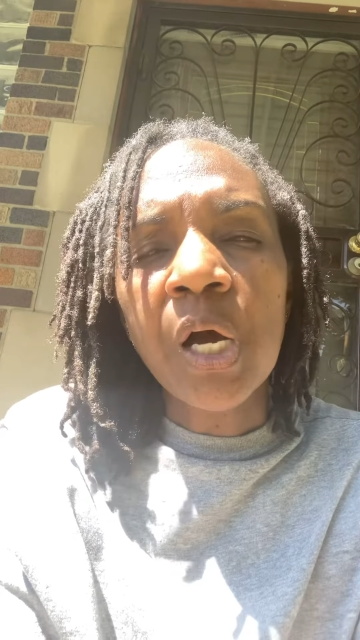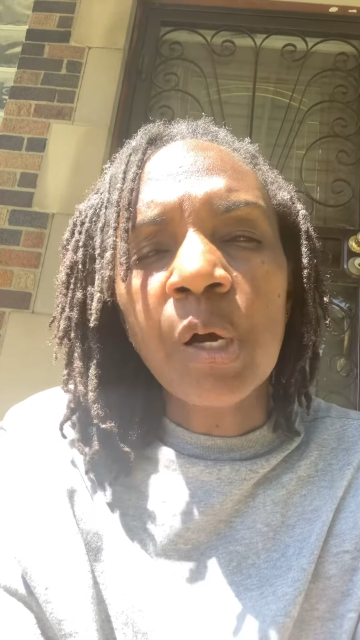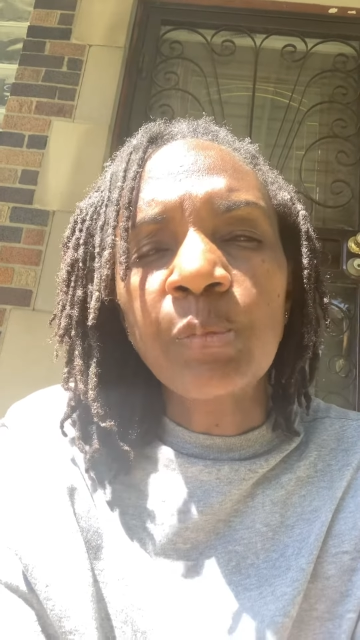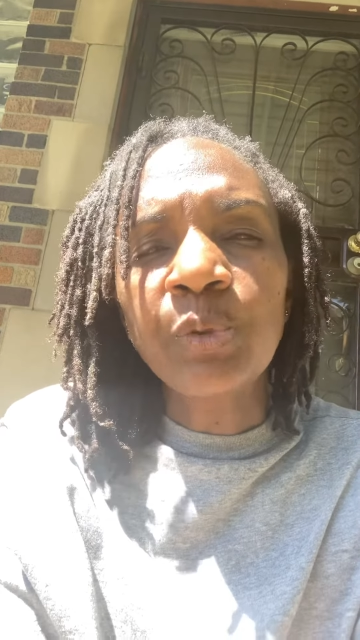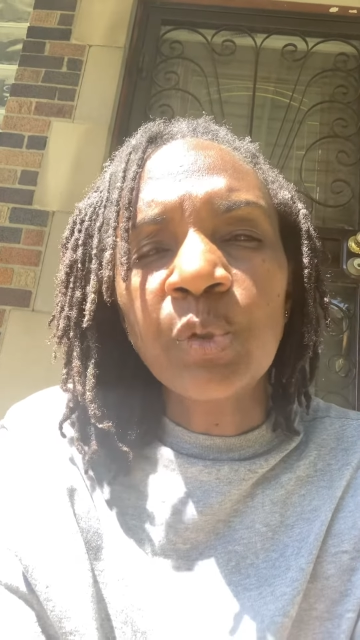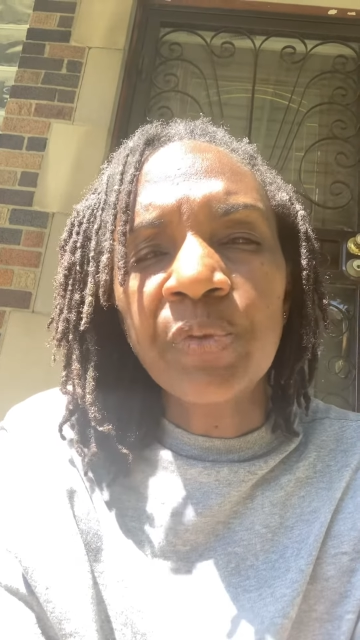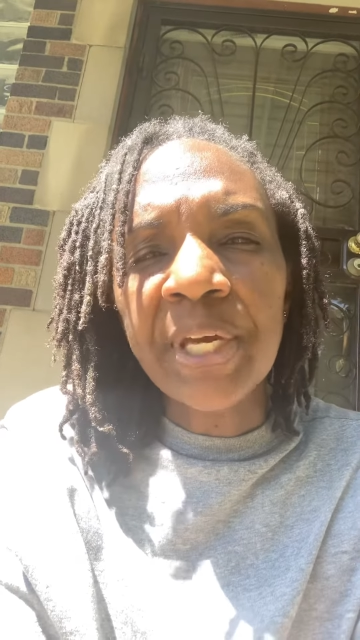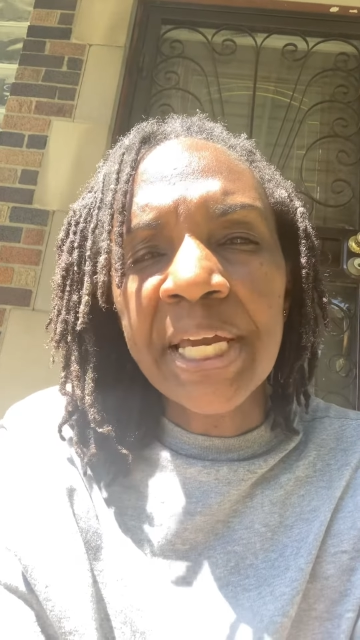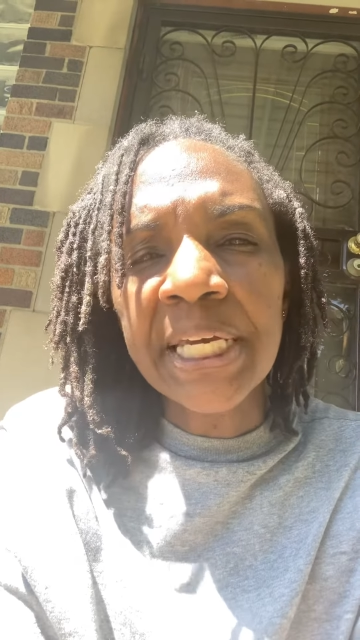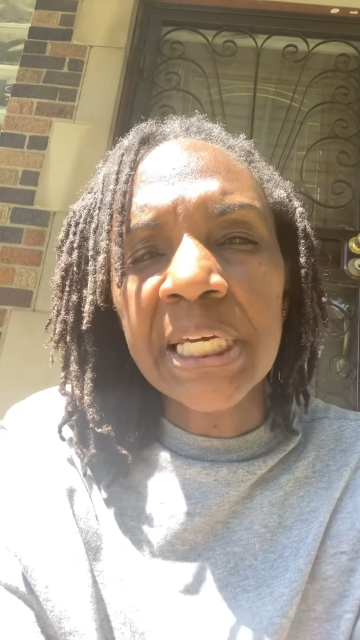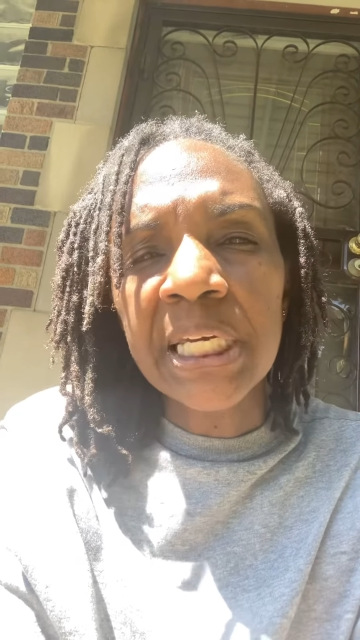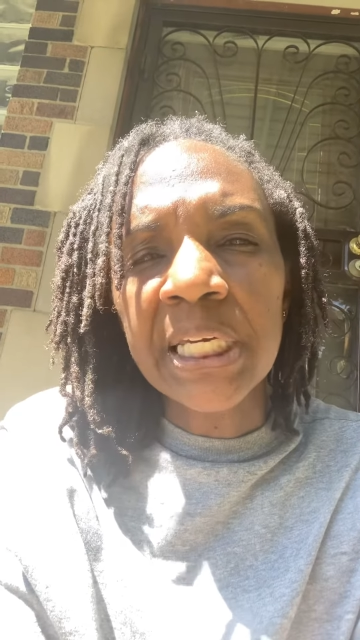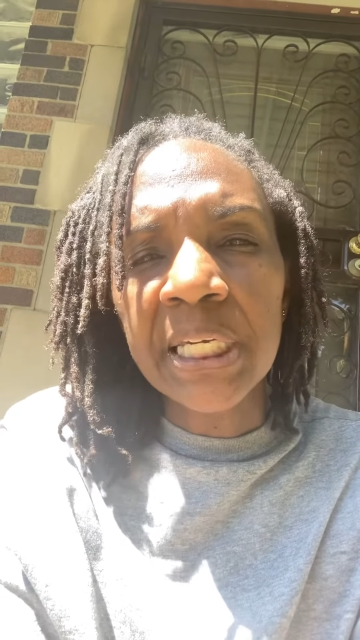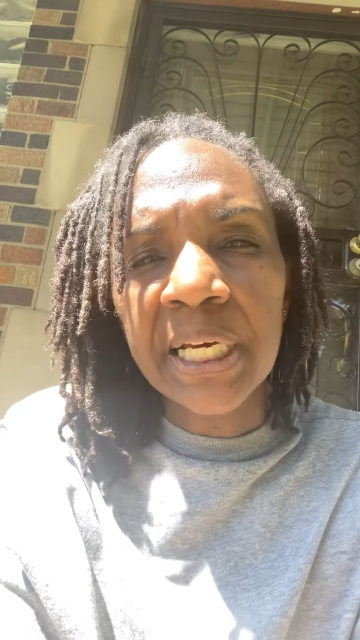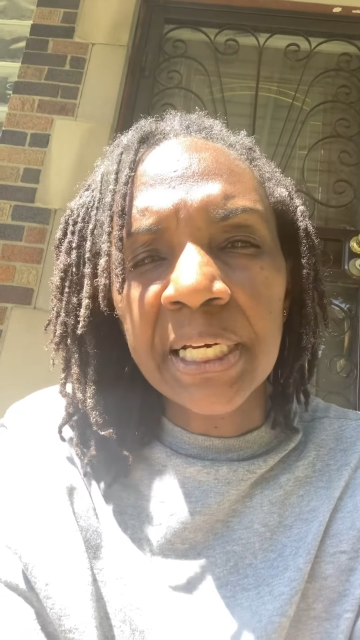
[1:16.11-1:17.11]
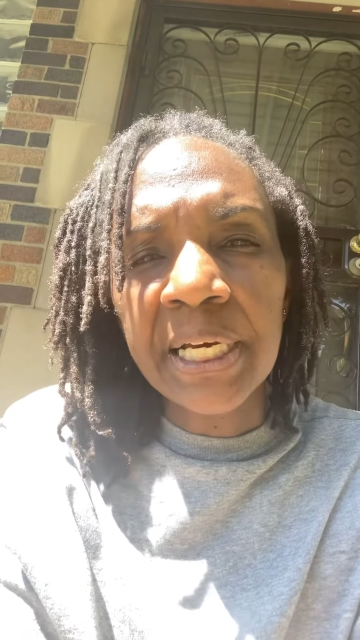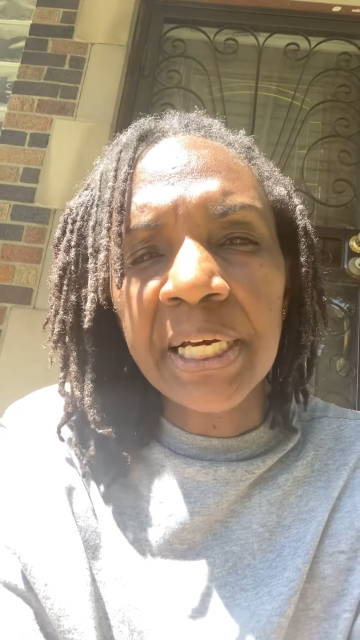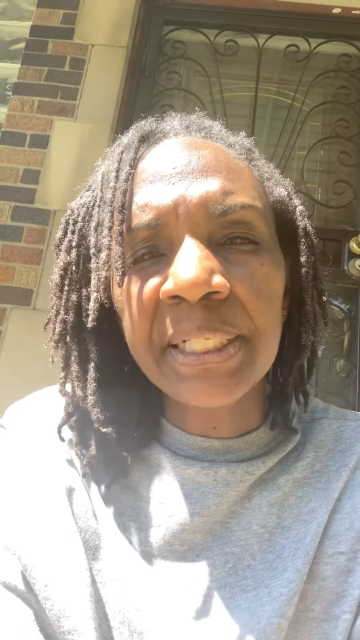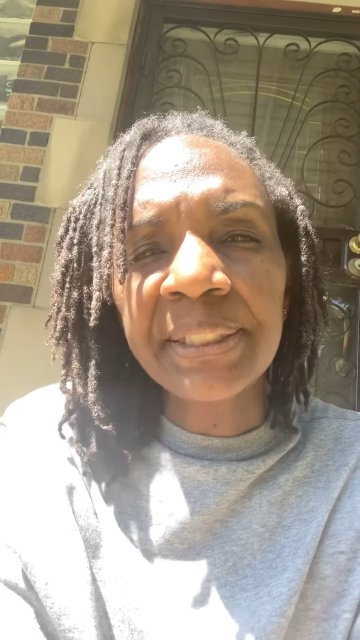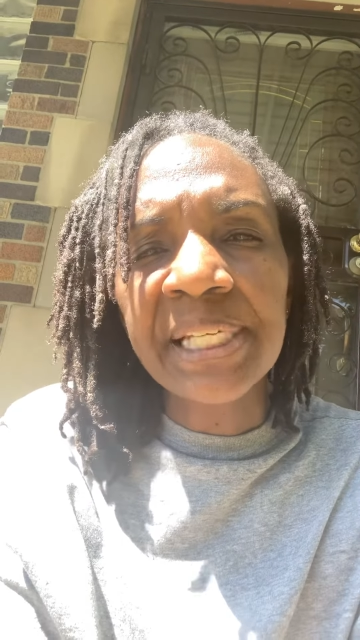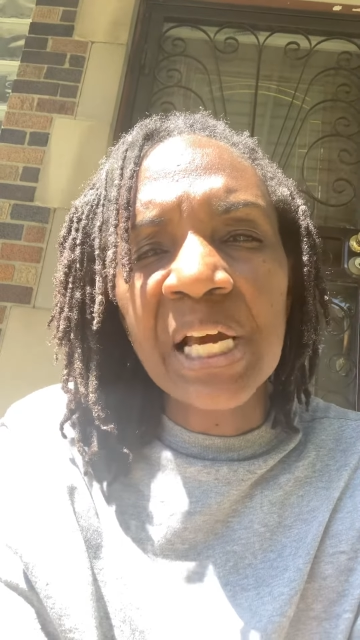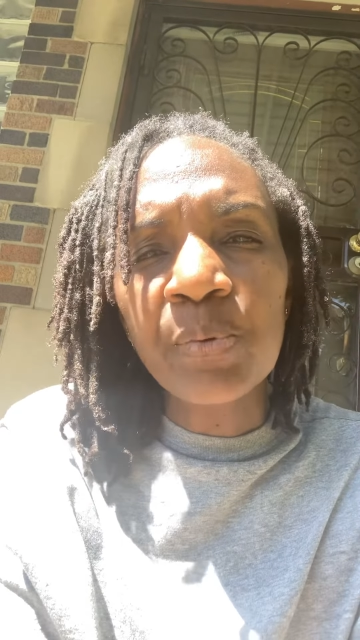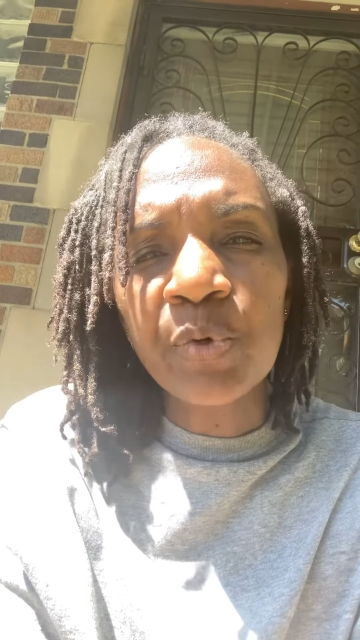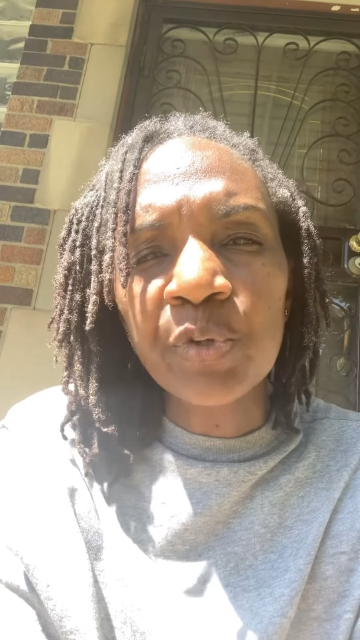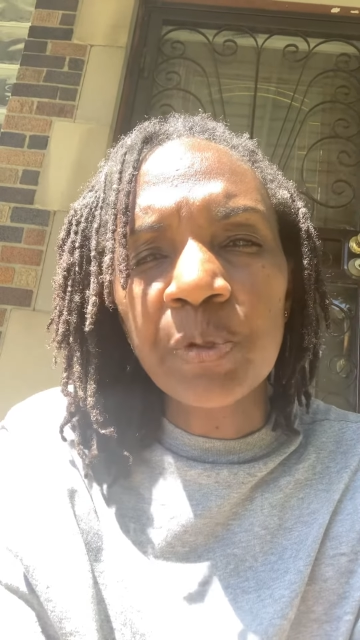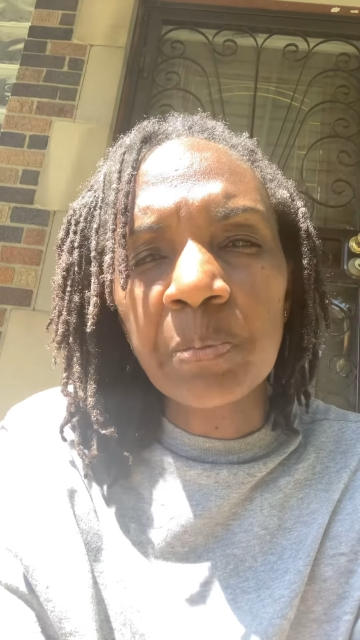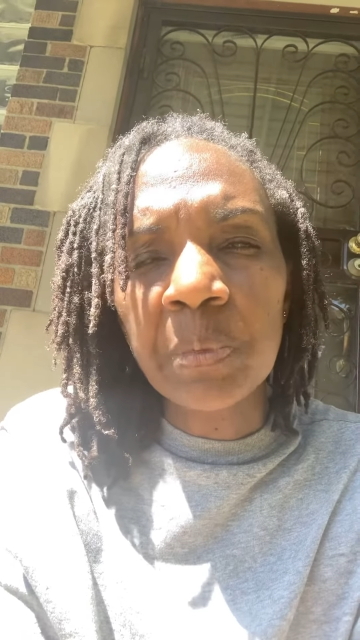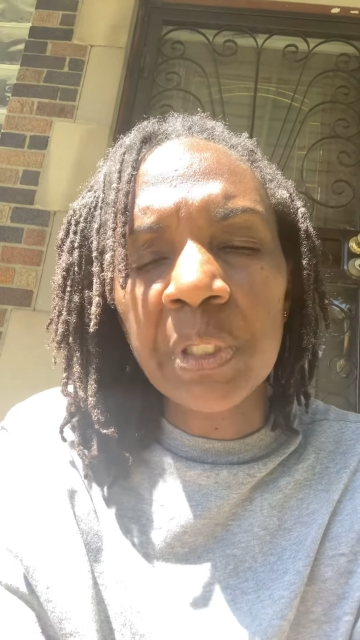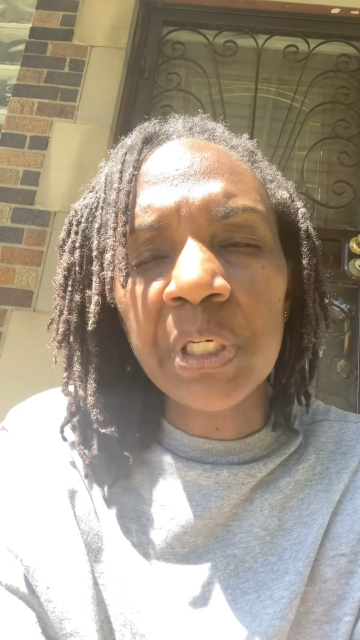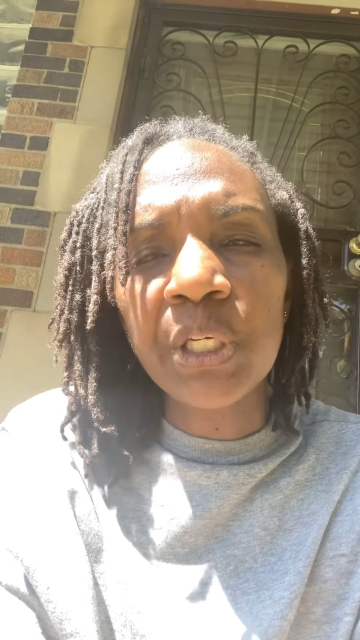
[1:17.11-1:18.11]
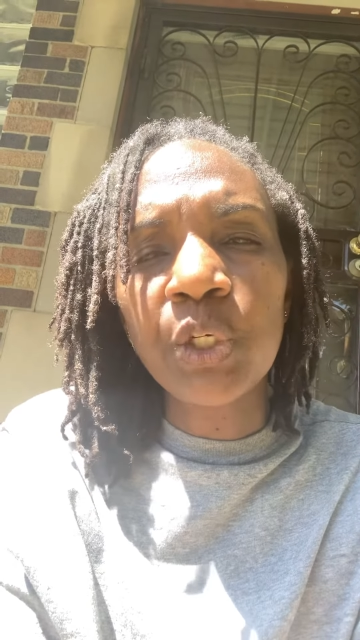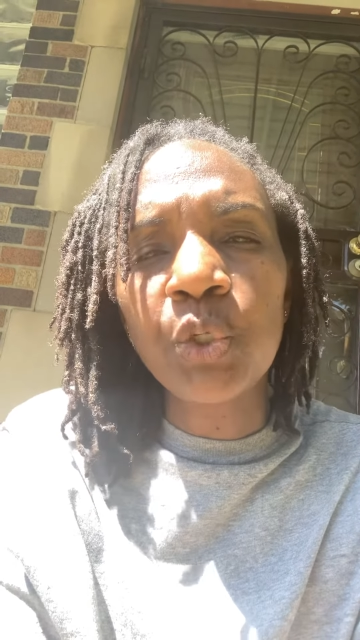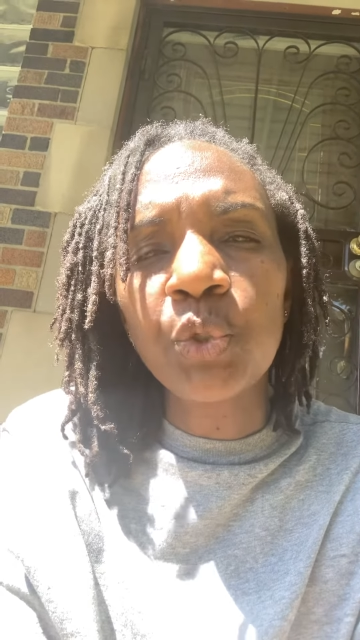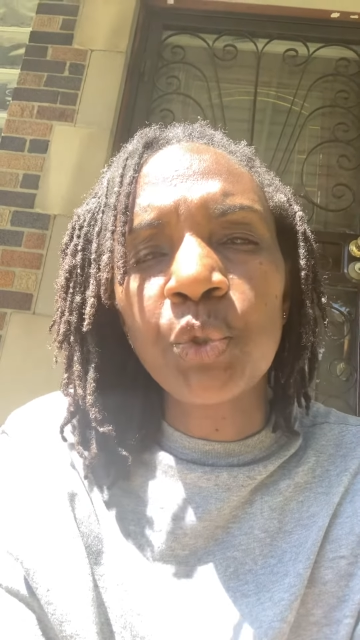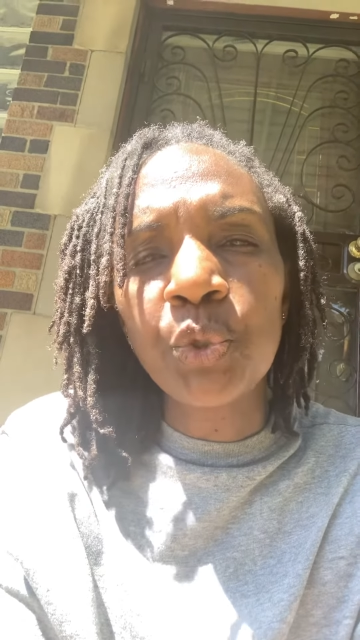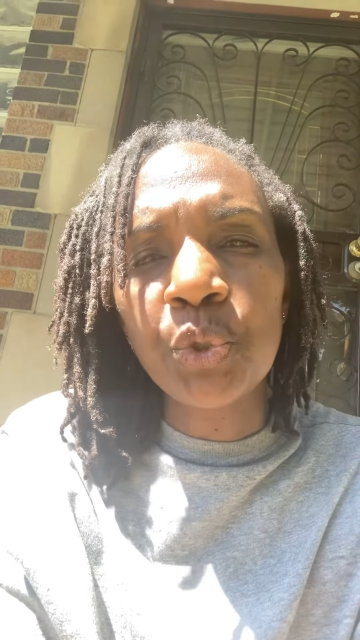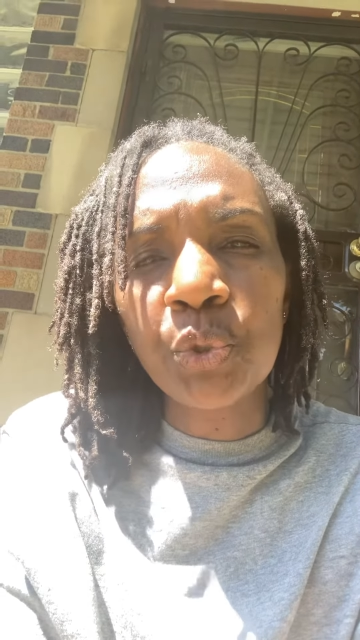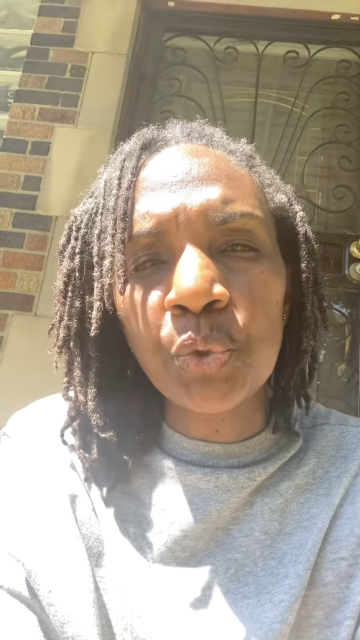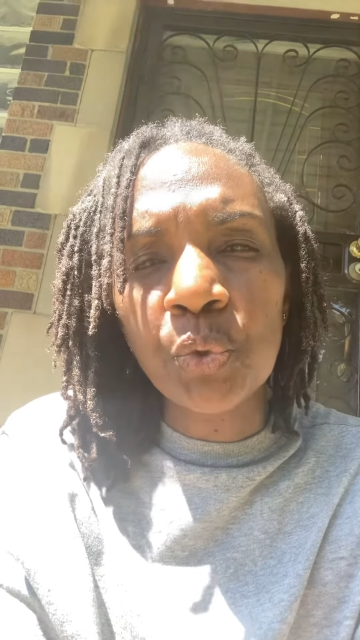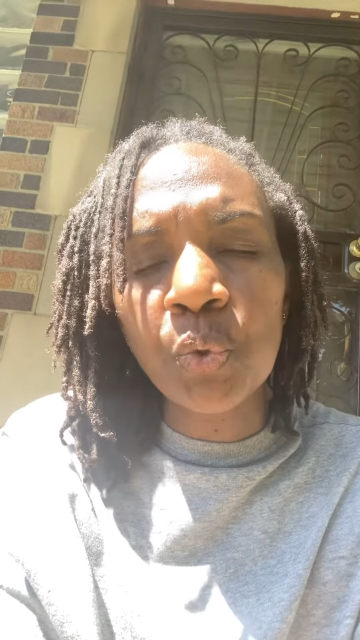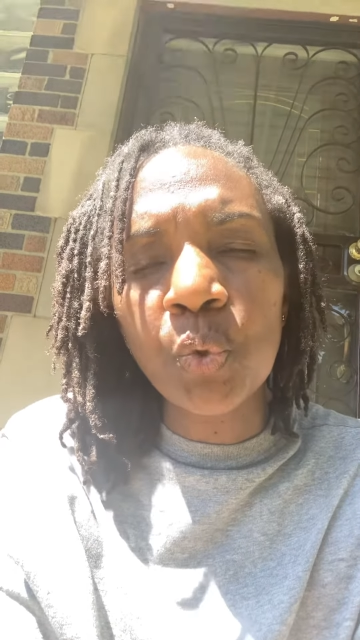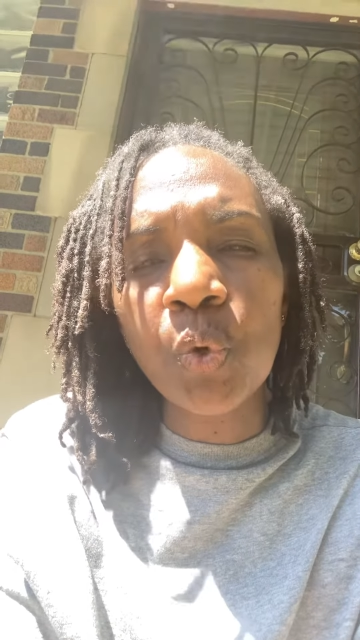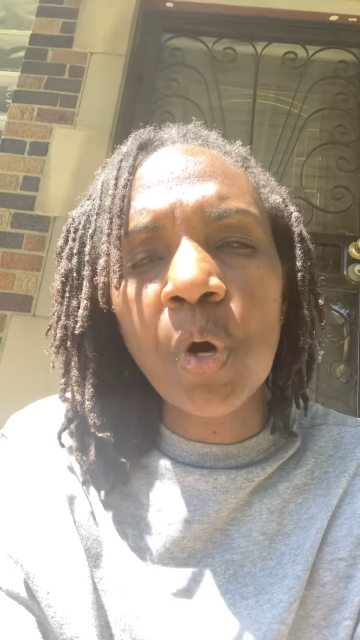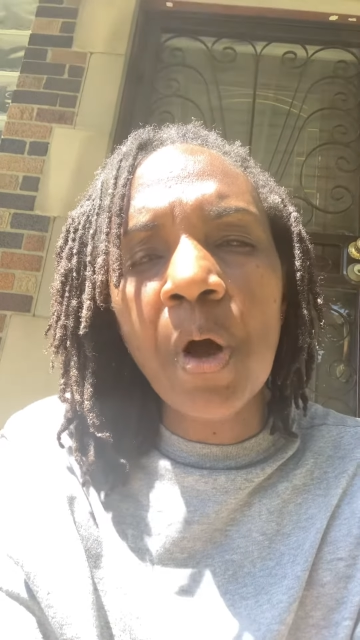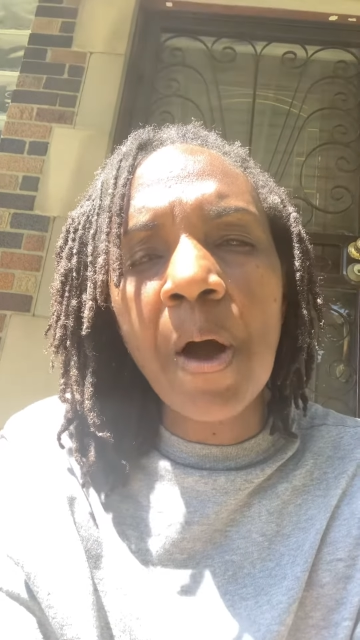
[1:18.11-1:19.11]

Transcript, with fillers: so they can get in contact with me to